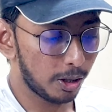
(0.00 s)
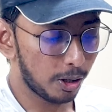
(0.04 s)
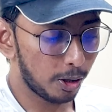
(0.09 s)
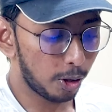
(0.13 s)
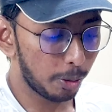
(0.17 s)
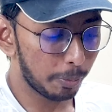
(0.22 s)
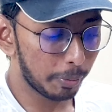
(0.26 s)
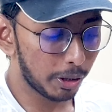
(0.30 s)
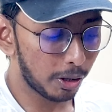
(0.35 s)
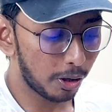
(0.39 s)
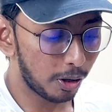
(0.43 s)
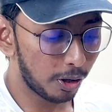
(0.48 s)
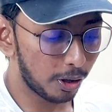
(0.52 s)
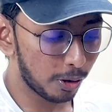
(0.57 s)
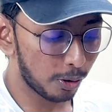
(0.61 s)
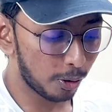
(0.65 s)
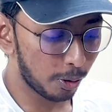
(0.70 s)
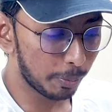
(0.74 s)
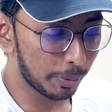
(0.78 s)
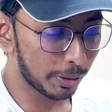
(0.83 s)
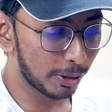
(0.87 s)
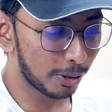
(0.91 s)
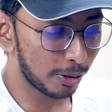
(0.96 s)
Oh my
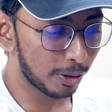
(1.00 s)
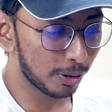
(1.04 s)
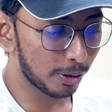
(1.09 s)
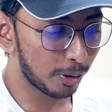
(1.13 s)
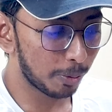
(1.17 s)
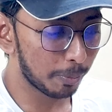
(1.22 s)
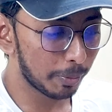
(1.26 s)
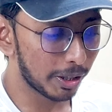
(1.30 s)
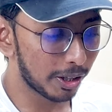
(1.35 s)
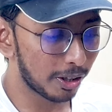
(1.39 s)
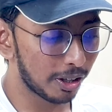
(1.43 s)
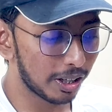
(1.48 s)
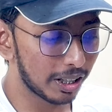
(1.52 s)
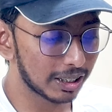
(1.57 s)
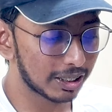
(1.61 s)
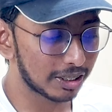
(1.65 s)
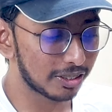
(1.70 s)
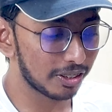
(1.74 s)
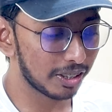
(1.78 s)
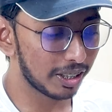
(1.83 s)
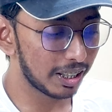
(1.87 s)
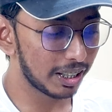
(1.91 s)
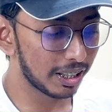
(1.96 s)
god,
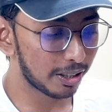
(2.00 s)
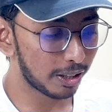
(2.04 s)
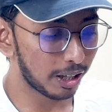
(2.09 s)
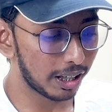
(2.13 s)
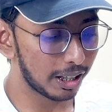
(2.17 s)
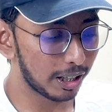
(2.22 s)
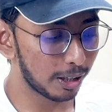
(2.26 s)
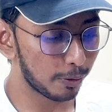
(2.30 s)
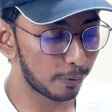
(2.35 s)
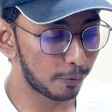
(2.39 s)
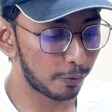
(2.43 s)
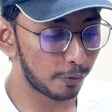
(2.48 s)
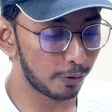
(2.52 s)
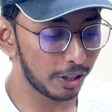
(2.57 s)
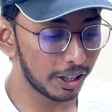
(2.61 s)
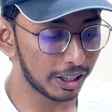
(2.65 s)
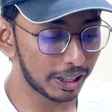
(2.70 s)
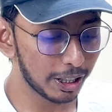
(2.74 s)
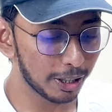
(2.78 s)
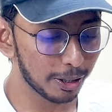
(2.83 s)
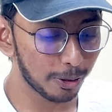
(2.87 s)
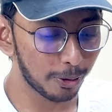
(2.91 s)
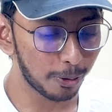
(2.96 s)
it's really kind of
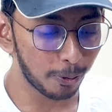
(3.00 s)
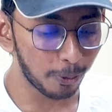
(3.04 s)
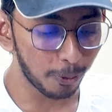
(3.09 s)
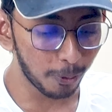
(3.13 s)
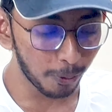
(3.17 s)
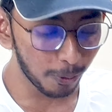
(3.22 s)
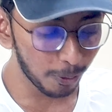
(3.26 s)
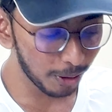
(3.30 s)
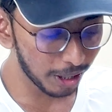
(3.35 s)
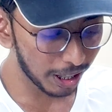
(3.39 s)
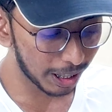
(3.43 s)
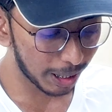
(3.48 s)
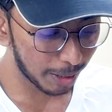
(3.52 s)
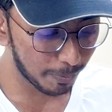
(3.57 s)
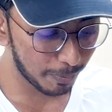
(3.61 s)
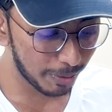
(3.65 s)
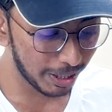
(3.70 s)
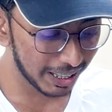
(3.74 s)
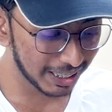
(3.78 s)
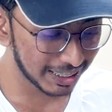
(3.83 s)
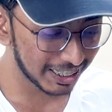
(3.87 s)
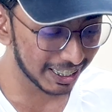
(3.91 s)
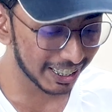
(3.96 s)
freaking cool and
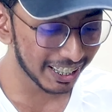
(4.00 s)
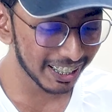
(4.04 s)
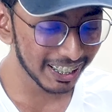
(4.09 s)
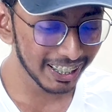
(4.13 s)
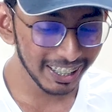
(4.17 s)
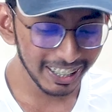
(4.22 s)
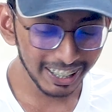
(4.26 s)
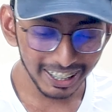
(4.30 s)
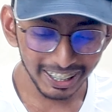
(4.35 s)
amazing.